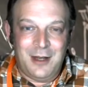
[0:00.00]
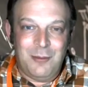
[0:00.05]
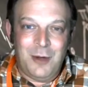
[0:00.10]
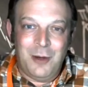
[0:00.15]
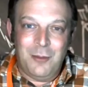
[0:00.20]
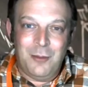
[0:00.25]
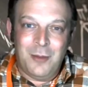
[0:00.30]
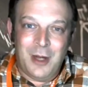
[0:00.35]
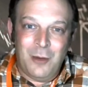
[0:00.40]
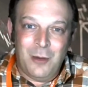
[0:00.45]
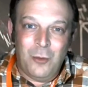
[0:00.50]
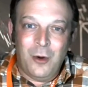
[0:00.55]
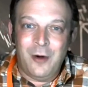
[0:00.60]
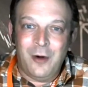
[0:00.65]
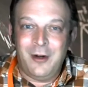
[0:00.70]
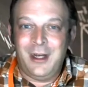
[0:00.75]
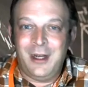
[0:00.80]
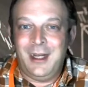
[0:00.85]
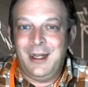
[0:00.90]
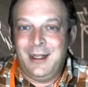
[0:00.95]
My
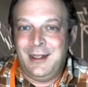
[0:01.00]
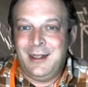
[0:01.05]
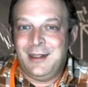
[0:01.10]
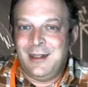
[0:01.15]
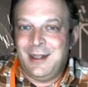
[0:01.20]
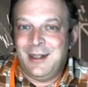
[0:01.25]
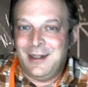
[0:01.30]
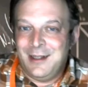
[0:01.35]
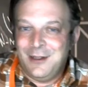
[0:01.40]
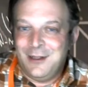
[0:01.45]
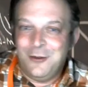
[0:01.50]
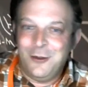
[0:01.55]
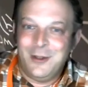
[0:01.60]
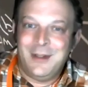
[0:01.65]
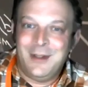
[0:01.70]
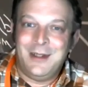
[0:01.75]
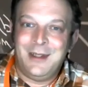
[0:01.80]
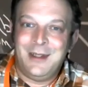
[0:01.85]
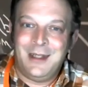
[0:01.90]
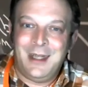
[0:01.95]
worry is that in
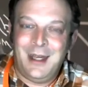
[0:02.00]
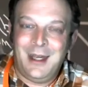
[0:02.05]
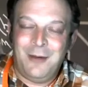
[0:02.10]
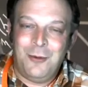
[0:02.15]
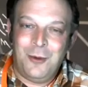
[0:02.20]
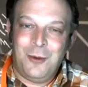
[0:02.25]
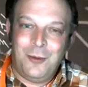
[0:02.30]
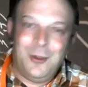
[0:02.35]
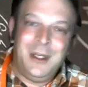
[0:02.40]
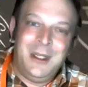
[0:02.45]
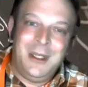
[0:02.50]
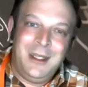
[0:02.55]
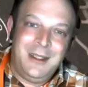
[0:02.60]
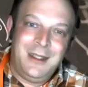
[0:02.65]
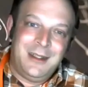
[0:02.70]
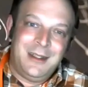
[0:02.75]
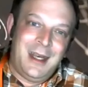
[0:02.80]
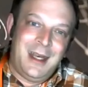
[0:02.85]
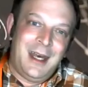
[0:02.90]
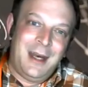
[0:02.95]
order to get what we
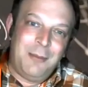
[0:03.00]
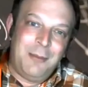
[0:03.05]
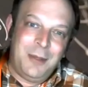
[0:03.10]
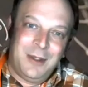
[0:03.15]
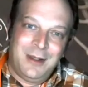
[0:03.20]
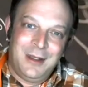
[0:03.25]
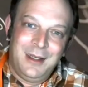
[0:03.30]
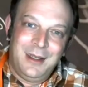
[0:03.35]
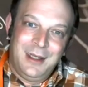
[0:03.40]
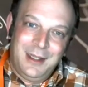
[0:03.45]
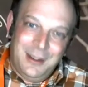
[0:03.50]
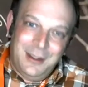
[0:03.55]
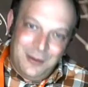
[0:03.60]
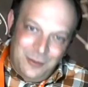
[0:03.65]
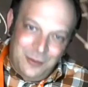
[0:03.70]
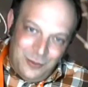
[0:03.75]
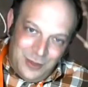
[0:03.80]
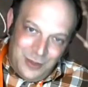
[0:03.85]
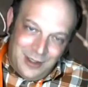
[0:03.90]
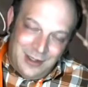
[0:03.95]
need to happen
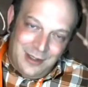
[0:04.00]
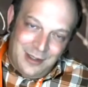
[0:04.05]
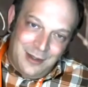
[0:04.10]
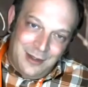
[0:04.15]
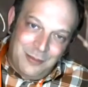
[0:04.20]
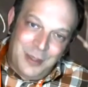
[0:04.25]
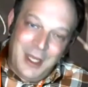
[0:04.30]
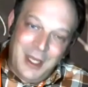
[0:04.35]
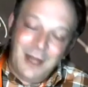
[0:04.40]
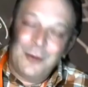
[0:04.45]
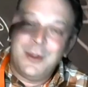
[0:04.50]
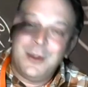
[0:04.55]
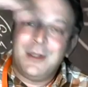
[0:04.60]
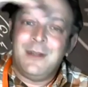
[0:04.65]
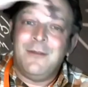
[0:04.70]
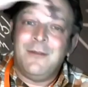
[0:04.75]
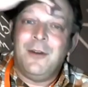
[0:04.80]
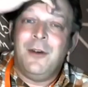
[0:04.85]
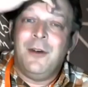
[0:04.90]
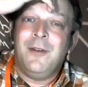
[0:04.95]
with the backwards
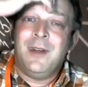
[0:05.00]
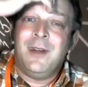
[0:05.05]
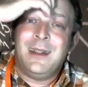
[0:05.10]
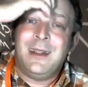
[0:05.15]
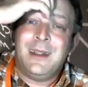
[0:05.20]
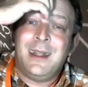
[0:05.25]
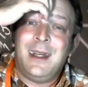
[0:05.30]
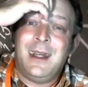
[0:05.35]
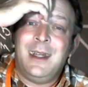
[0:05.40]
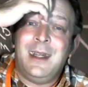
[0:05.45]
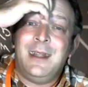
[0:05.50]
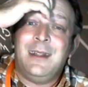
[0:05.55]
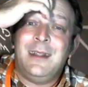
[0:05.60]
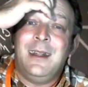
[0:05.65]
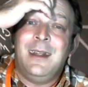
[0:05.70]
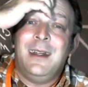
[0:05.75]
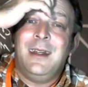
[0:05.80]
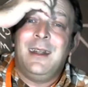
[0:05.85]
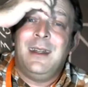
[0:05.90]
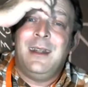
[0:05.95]
evolving state,
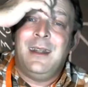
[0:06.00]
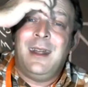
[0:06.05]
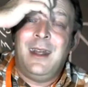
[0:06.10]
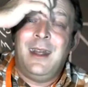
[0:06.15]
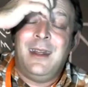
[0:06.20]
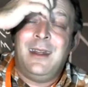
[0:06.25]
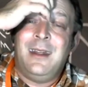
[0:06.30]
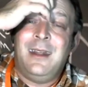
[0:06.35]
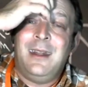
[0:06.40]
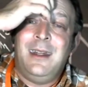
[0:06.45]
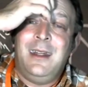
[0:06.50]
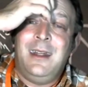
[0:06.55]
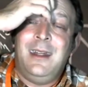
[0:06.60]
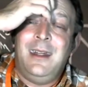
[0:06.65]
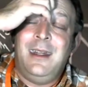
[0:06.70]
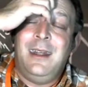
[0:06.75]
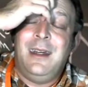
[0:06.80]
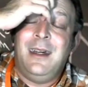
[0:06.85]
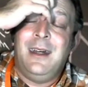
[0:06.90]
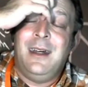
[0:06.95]
that
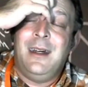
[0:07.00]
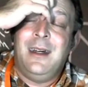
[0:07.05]
the